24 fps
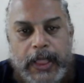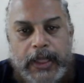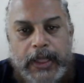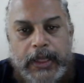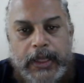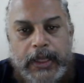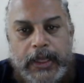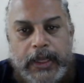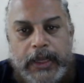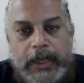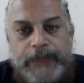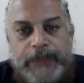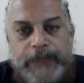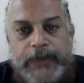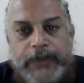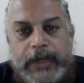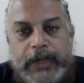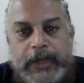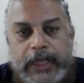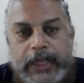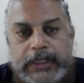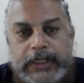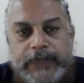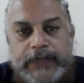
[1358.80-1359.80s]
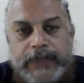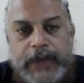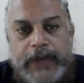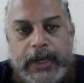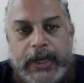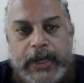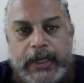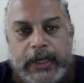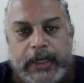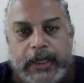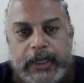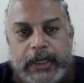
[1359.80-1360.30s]
If we
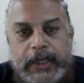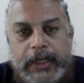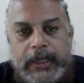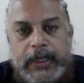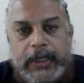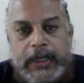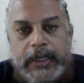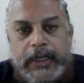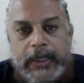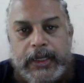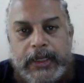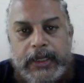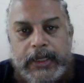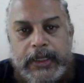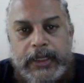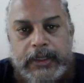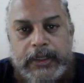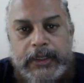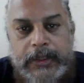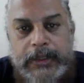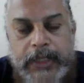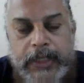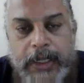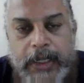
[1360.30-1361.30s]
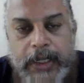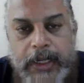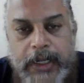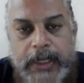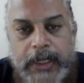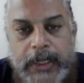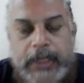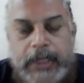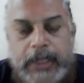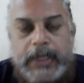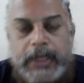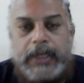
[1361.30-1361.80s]
classify
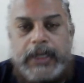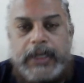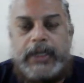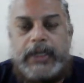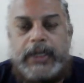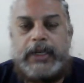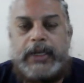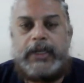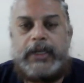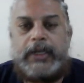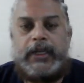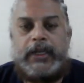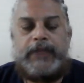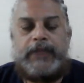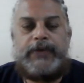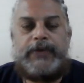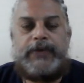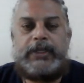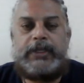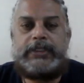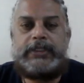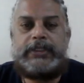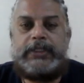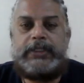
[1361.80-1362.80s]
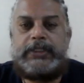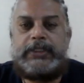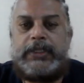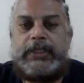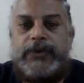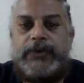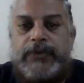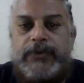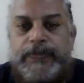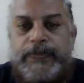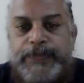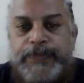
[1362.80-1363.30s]
the liver disease
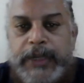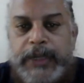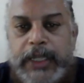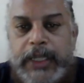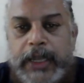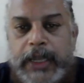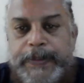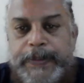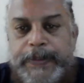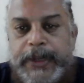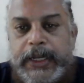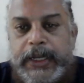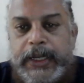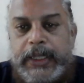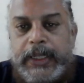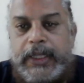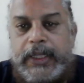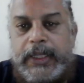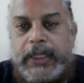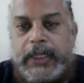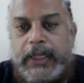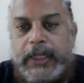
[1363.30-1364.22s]
into prehepatic,